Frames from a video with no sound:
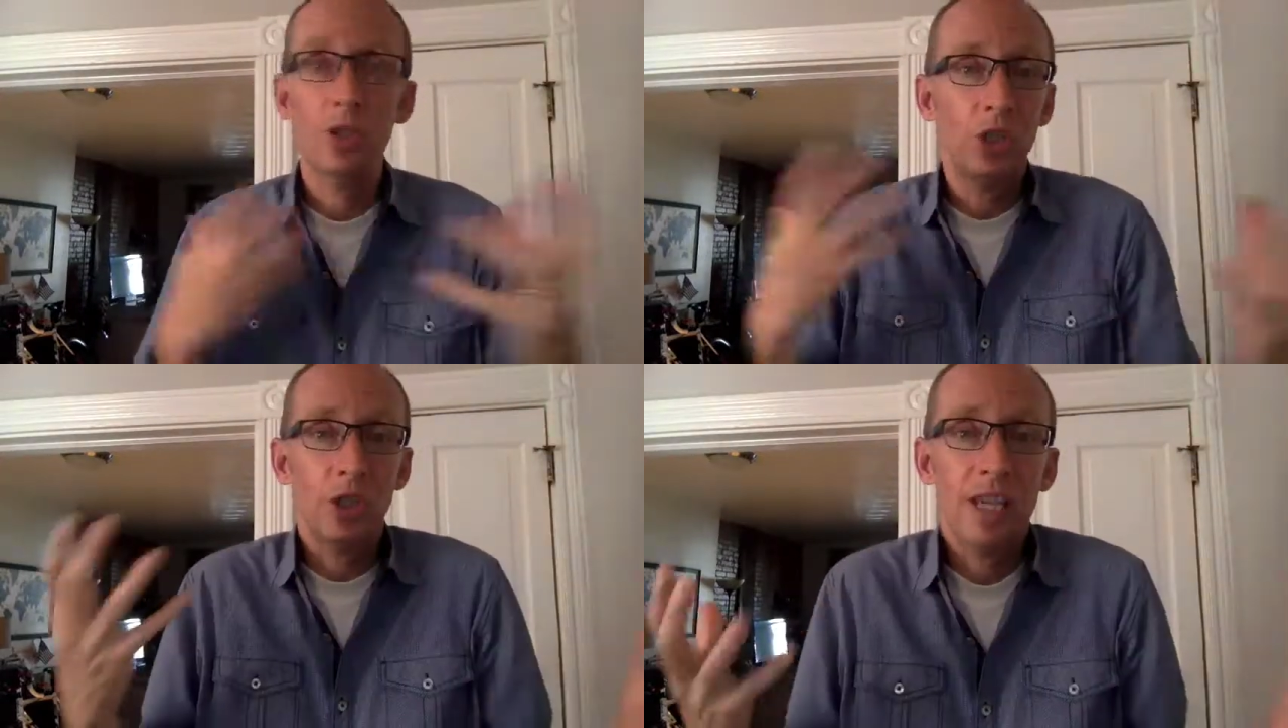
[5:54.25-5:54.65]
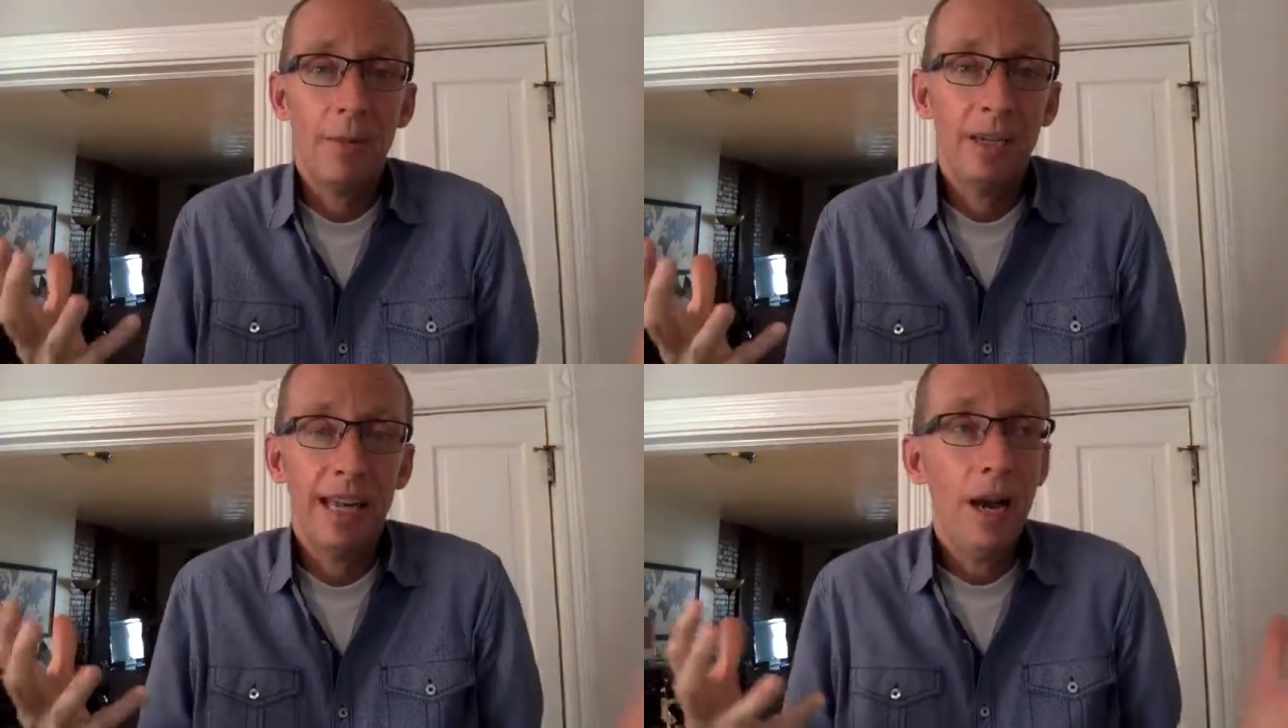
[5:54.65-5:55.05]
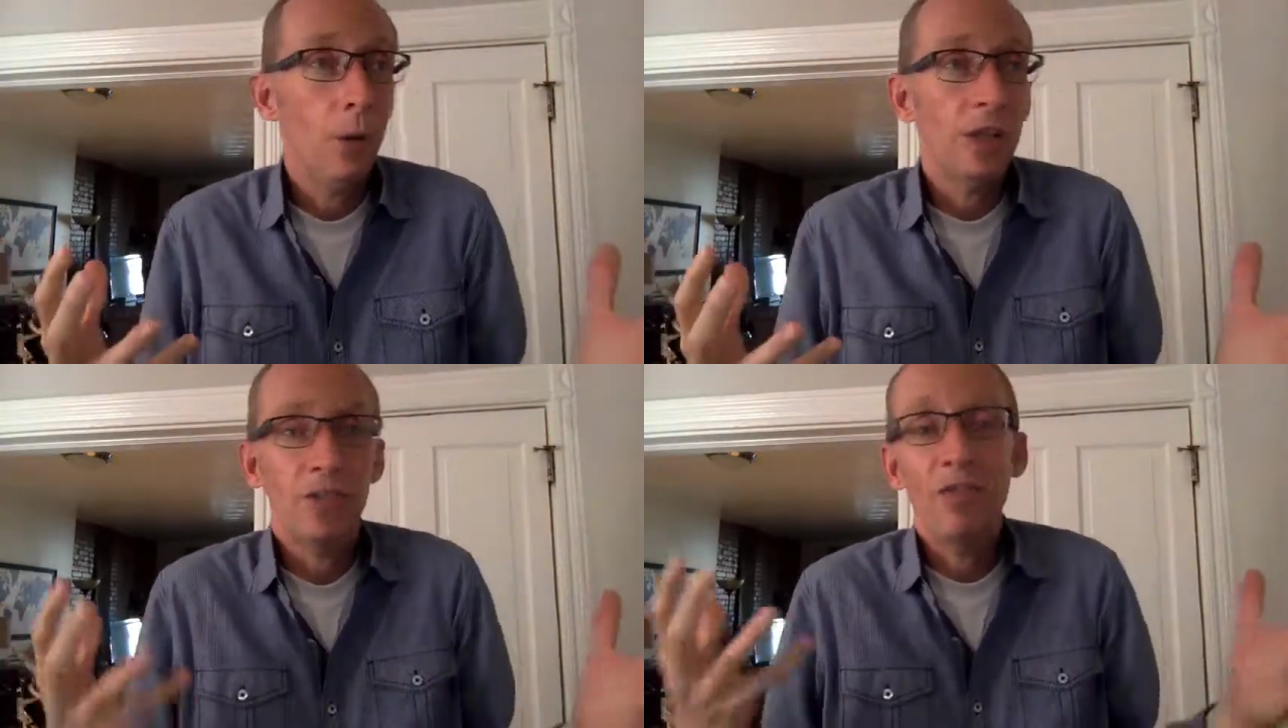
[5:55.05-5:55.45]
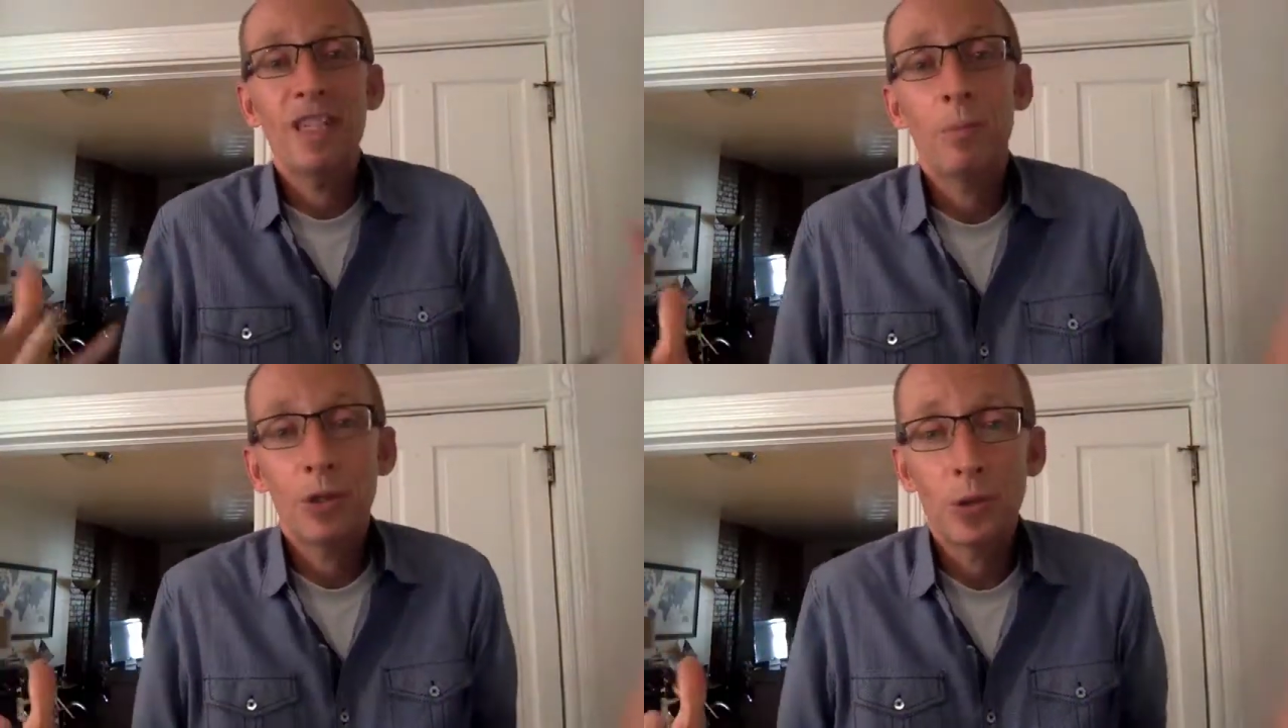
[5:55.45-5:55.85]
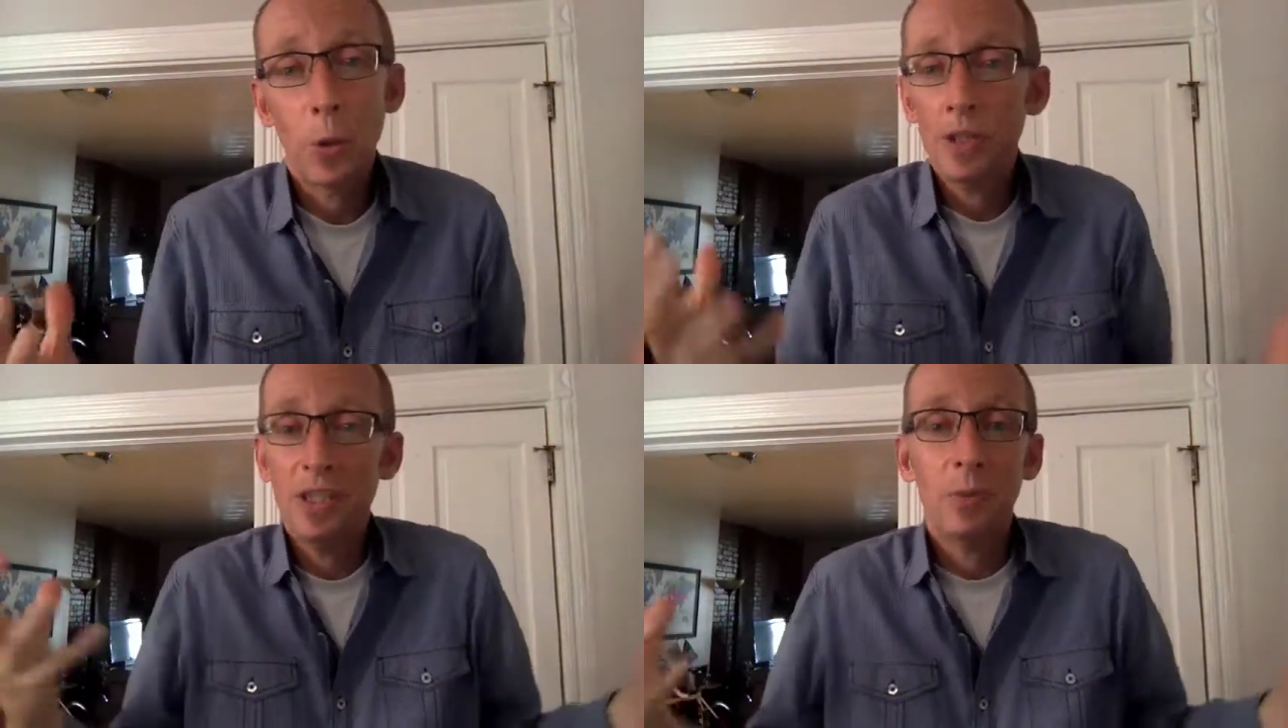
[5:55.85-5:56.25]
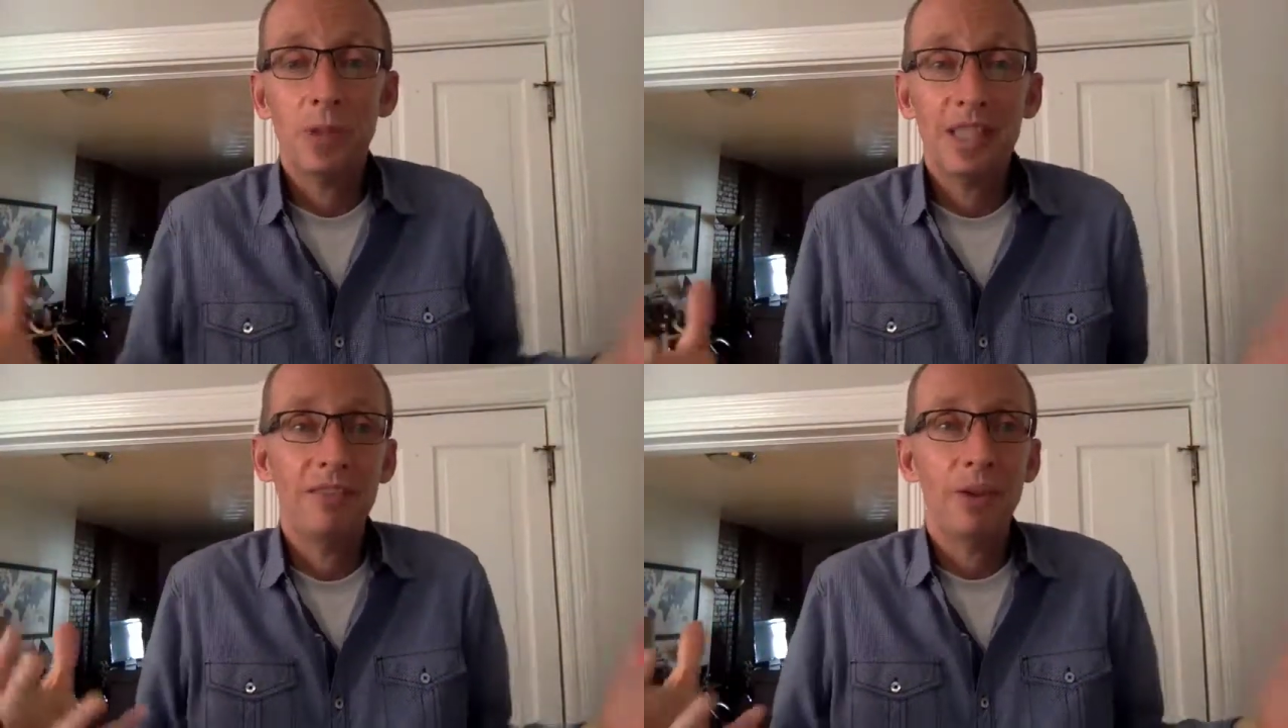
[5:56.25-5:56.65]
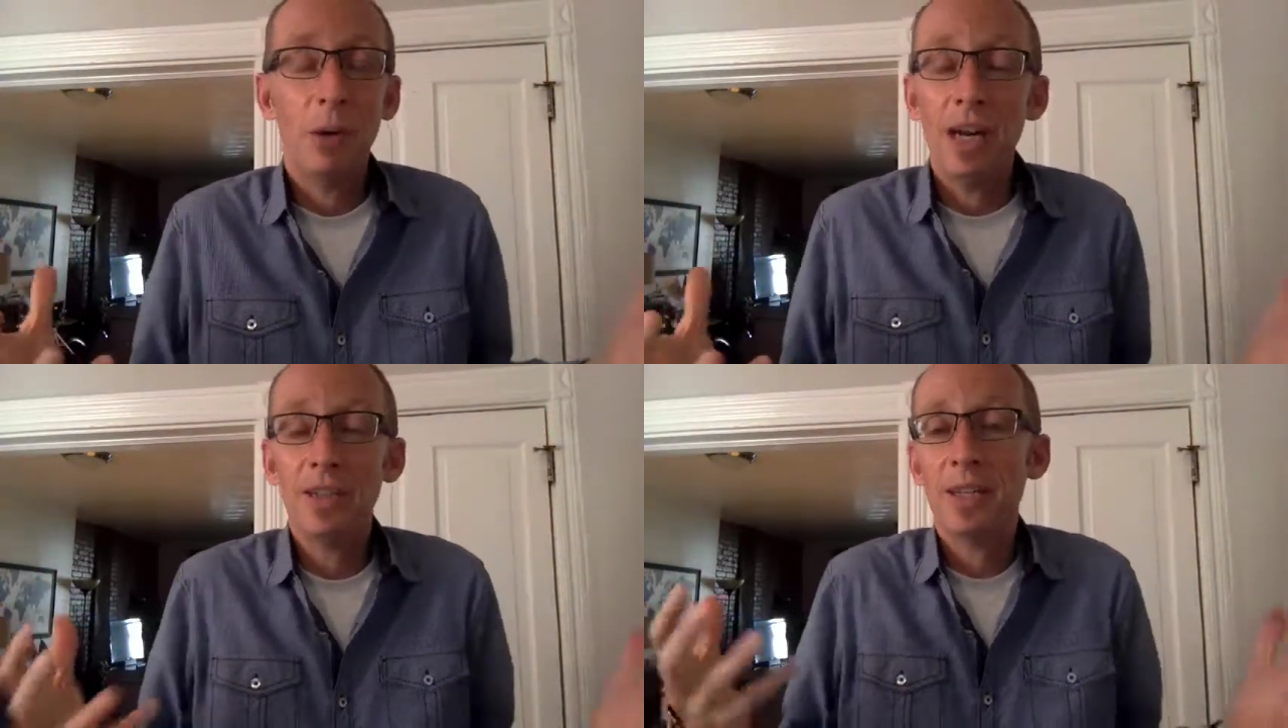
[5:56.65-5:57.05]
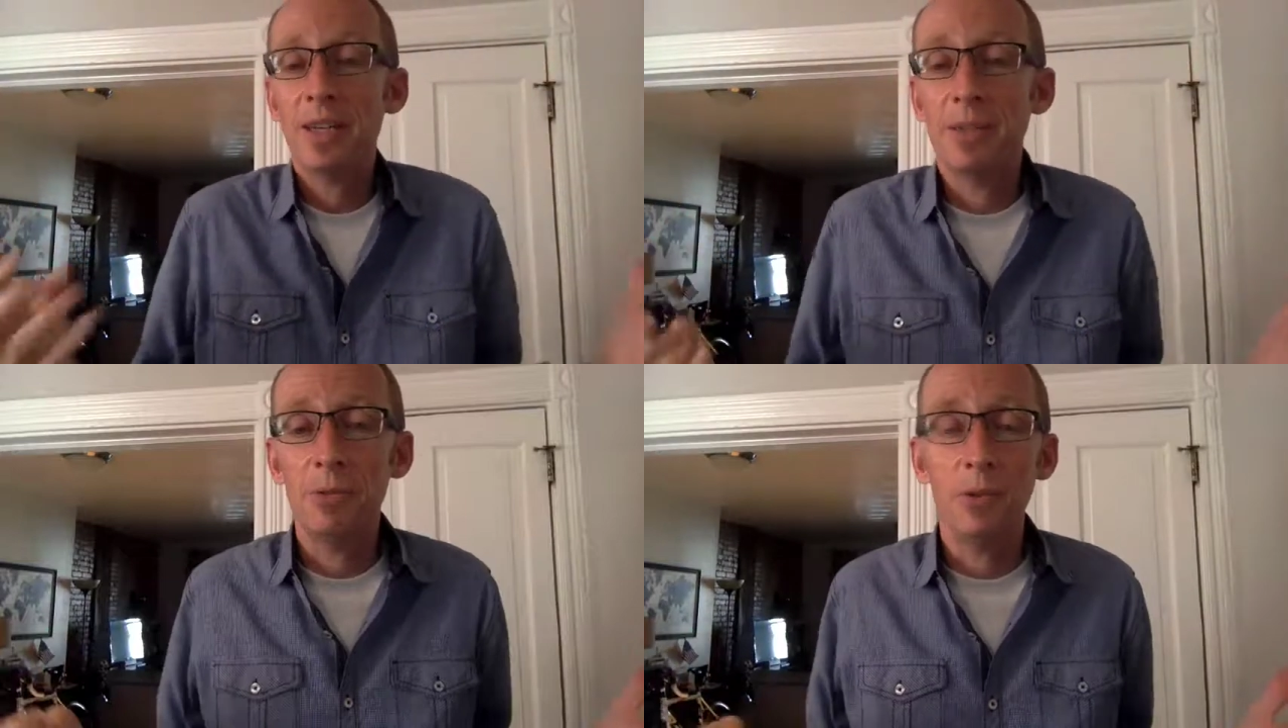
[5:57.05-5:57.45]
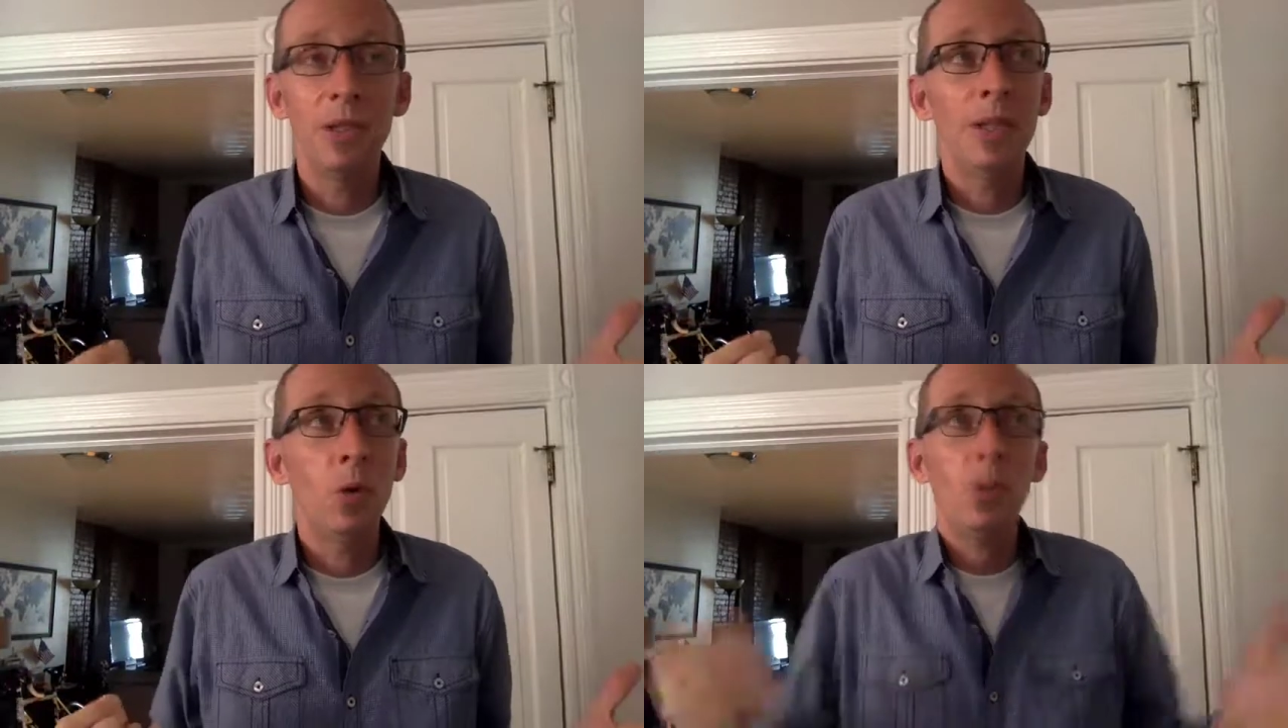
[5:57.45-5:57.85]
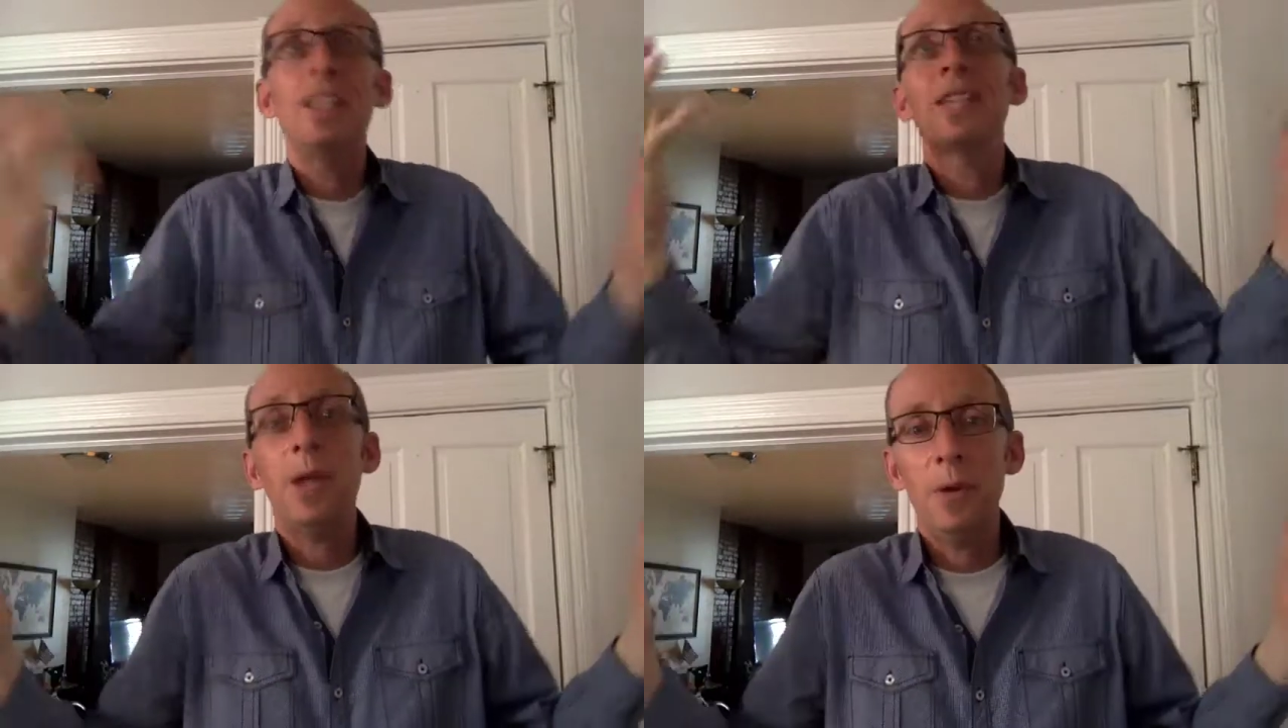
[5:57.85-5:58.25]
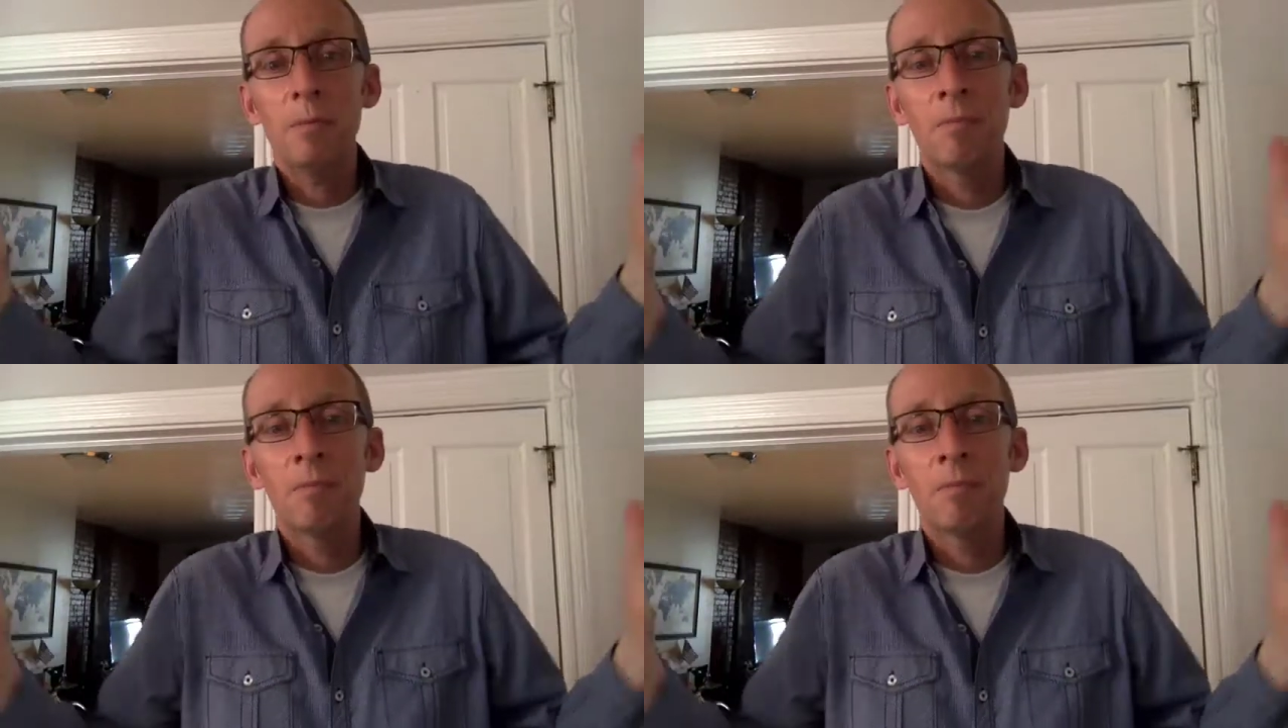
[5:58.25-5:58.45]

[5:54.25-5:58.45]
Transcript: Just coming now is Facebook stories. This wasn't even around here a couple weeks ago.